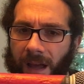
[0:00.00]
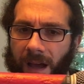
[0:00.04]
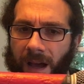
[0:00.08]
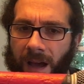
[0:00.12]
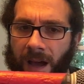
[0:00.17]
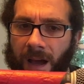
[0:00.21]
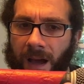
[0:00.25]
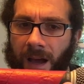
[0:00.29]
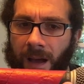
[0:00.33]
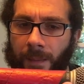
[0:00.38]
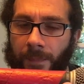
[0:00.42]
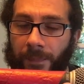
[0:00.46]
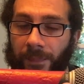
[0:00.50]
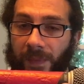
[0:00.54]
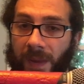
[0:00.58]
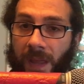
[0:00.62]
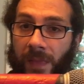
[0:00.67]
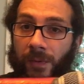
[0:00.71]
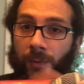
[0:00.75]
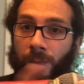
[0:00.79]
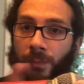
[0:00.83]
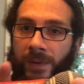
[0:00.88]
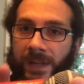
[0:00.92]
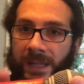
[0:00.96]

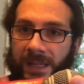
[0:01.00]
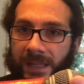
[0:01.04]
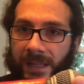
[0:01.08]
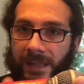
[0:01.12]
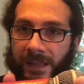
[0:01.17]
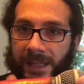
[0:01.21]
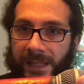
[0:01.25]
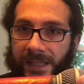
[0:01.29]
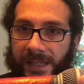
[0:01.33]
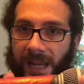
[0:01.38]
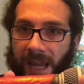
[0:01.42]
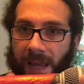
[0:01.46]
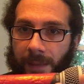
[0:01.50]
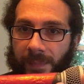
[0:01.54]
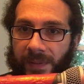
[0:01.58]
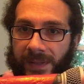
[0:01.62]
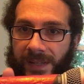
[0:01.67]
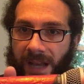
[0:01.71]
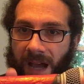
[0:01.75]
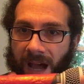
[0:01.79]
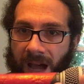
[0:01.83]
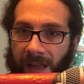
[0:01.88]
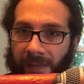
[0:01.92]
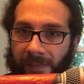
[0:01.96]
And the reason this tape is
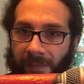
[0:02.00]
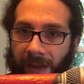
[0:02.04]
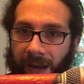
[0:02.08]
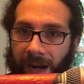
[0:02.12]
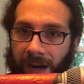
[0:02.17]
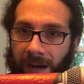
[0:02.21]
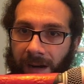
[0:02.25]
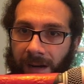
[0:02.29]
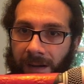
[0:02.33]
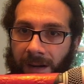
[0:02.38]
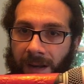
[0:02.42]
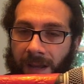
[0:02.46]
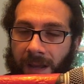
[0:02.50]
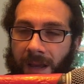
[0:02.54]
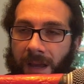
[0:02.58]
on there